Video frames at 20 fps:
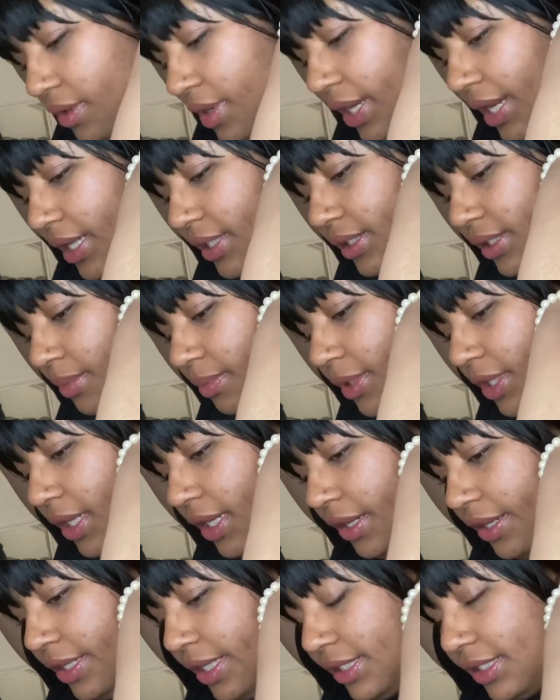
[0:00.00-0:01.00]
I've got something
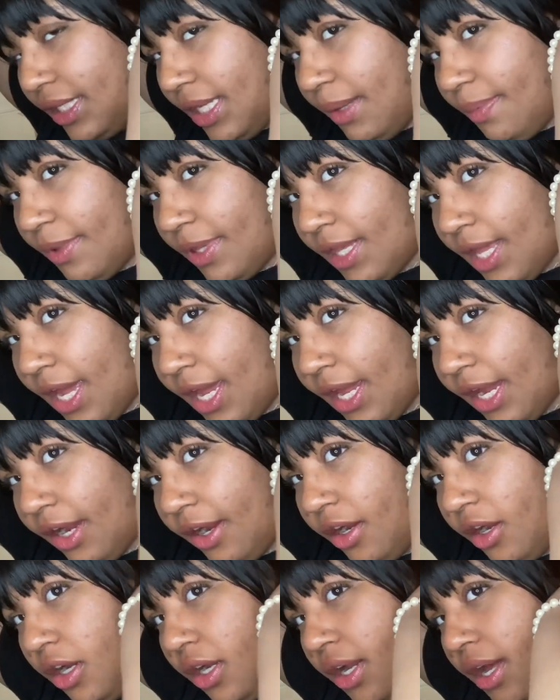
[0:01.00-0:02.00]
here that's keeping that
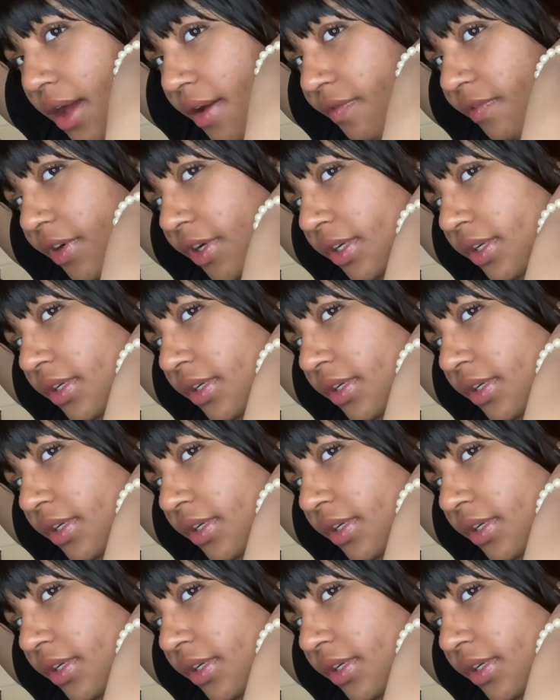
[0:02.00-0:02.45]
hair covered